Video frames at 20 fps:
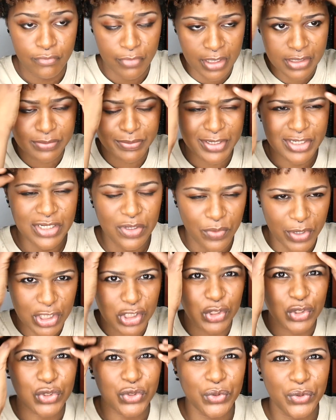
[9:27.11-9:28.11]
especially when
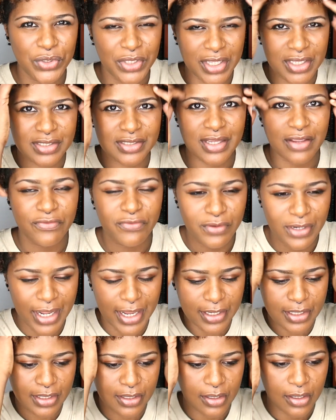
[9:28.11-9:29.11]
you do this, I feel
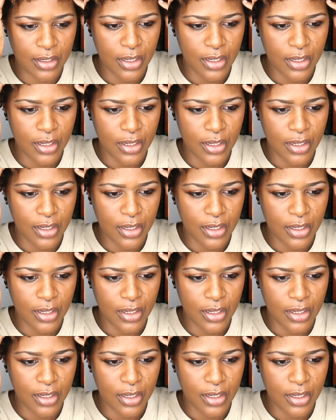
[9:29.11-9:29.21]
like